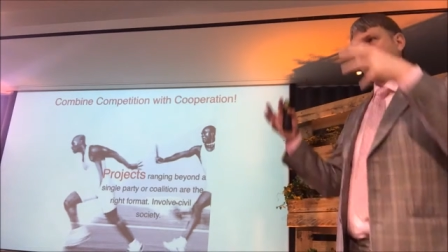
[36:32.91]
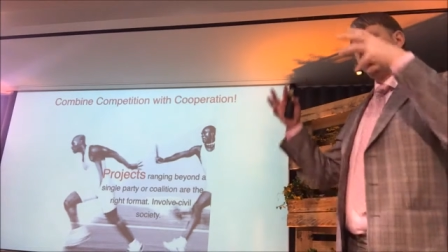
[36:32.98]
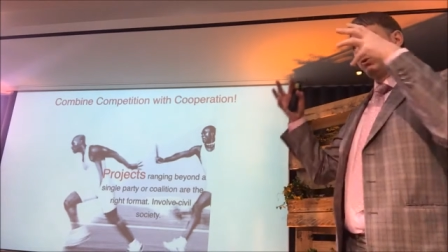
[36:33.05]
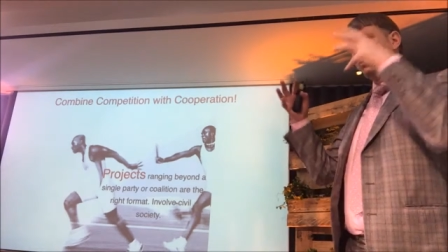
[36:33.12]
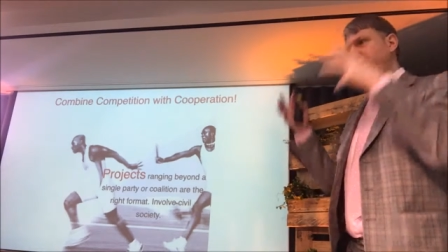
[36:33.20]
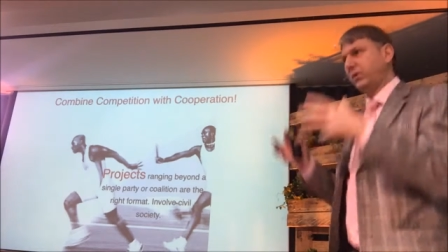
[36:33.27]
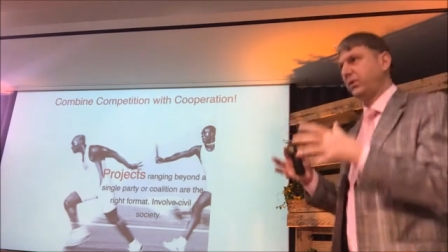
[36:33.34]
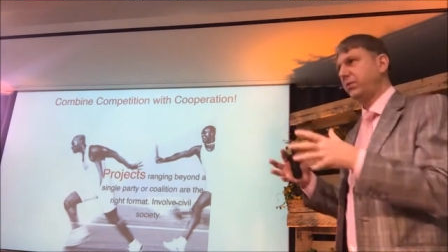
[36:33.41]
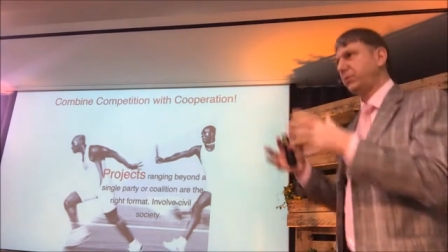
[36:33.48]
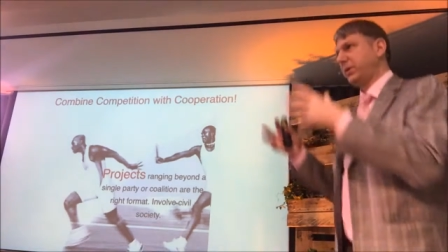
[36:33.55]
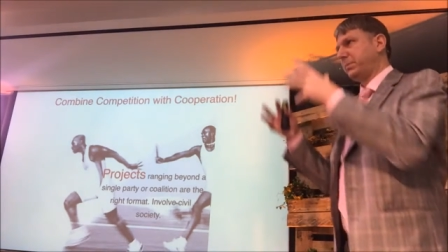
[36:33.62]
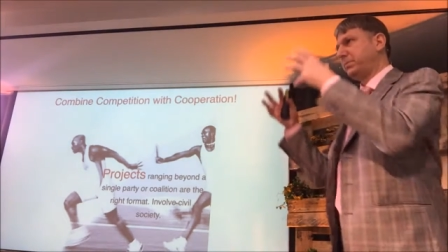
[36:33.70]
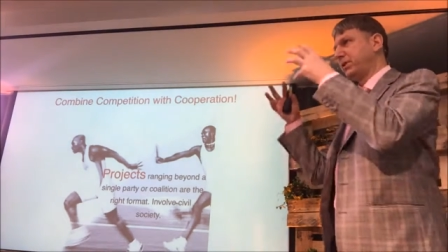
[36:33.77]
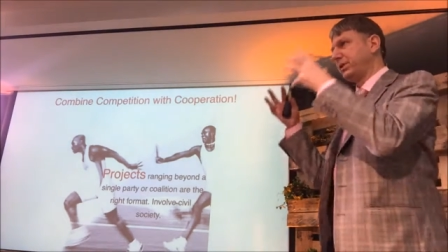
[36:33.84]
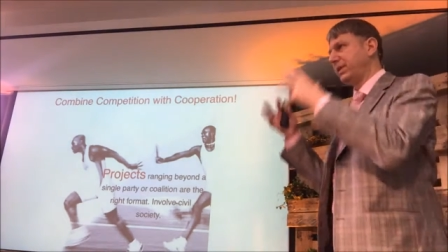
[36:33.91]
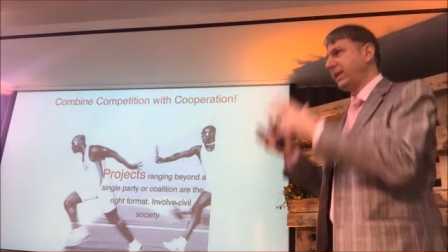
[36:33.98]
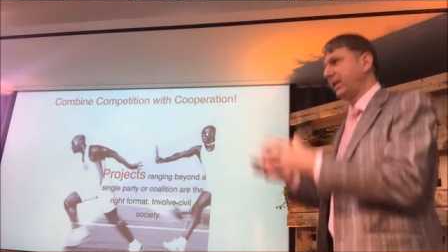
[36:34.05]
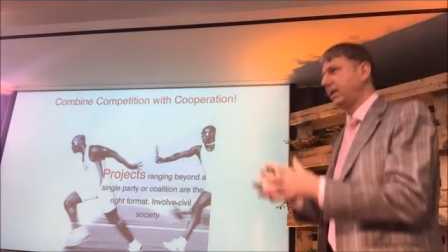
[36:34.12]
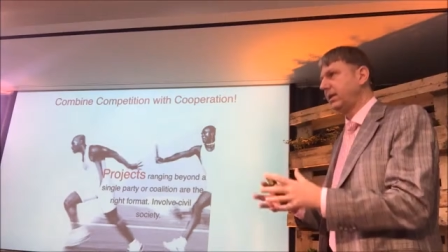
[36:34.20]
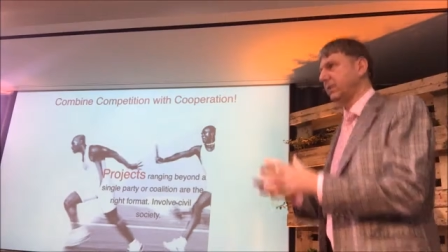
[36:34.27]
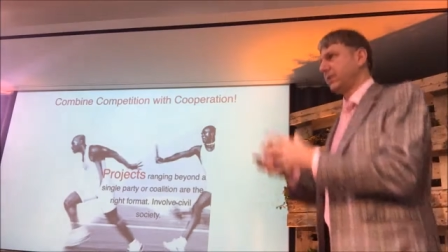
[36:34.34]
to solve a
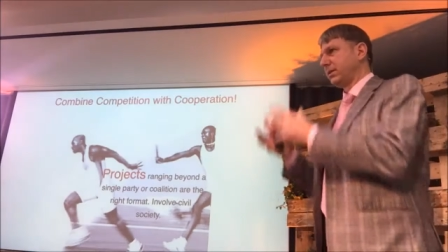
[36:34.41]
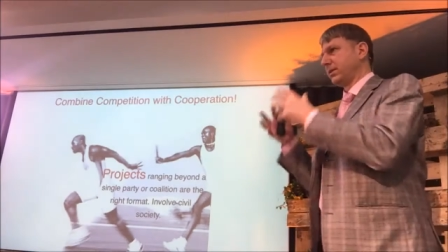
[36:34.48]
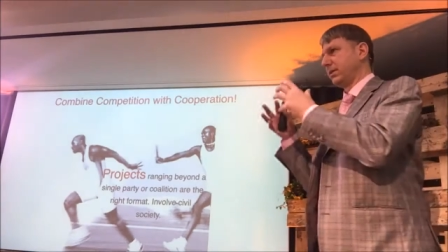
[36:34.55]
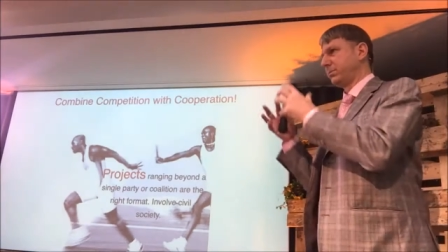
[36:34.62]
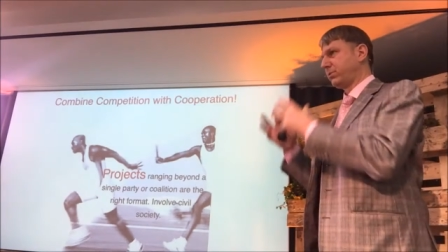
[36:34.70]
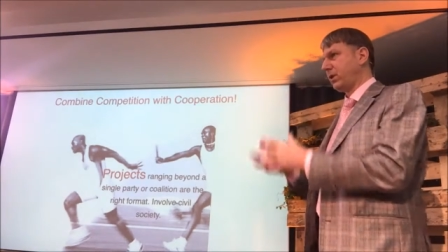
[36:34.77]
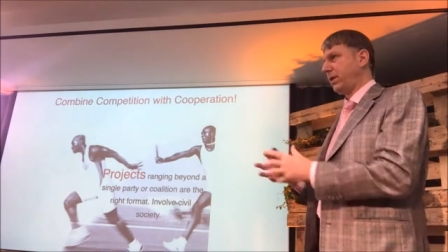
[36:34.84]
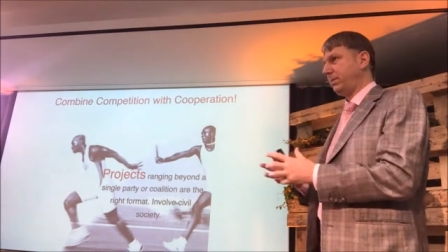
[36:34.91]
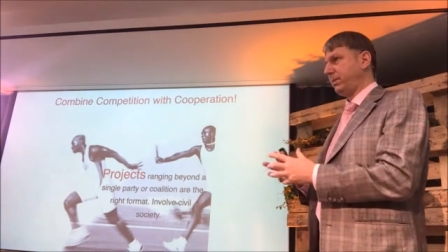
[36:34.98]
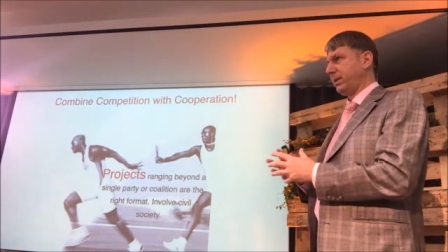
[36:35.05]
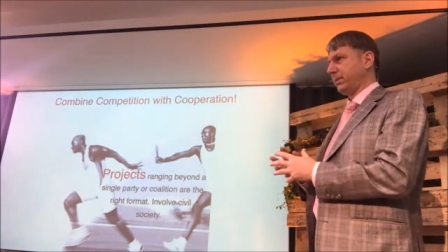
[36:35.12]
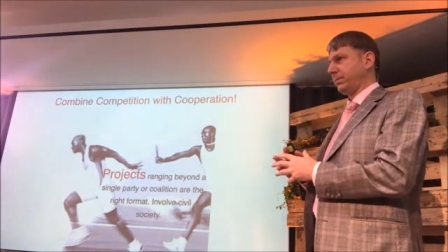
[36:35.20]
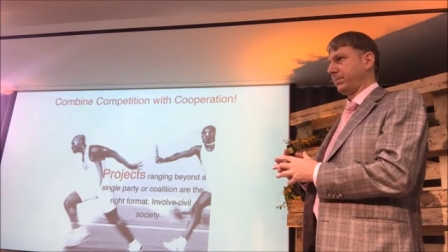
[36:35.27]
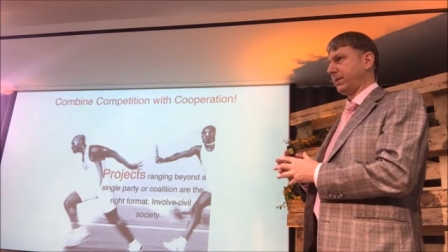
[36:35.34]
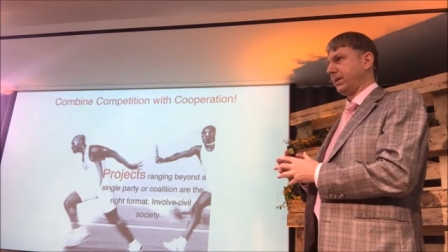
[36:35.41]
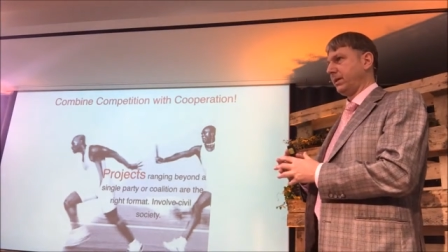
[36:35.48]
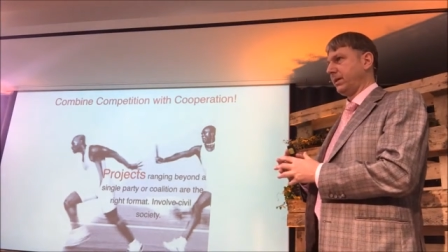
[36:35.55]
particular problem.